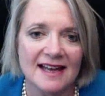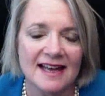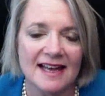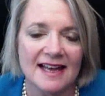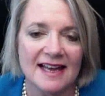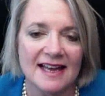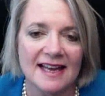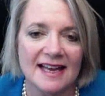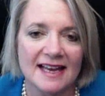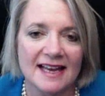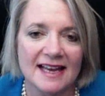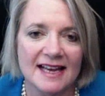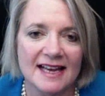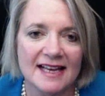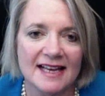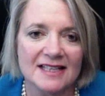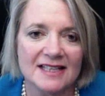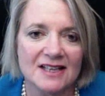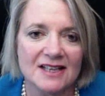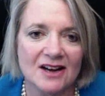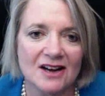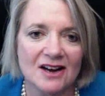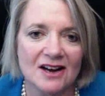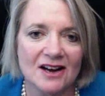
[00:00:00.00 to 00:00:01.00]
And
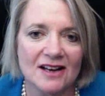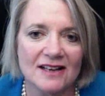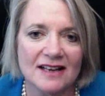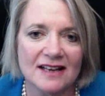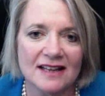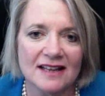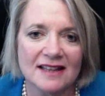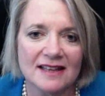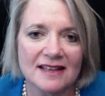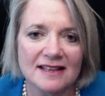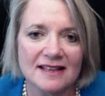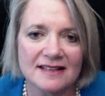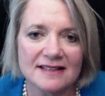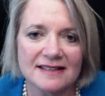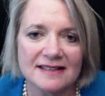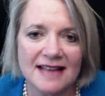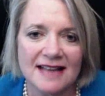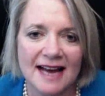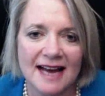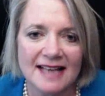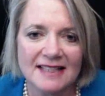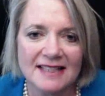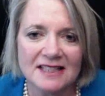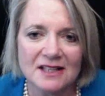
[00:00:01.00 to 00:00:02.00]
on the
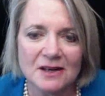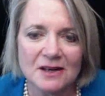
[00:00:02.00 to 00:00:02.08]
last